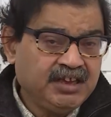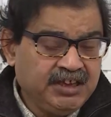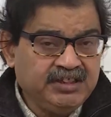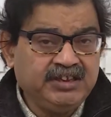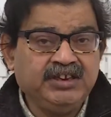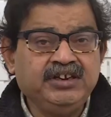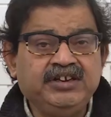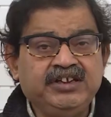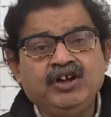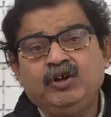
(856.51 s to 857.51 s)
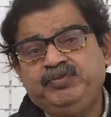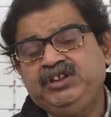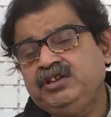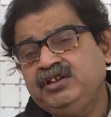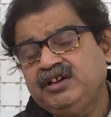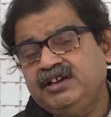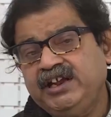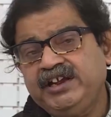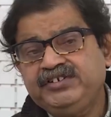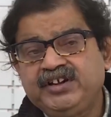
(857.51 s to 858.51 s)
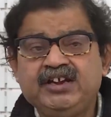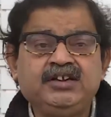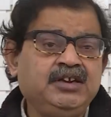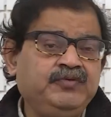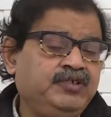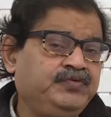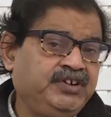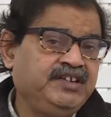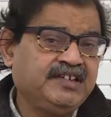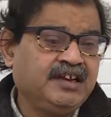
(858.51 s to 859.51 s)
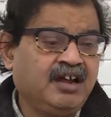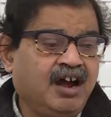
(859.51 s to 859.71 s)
in the India of the late 1950s and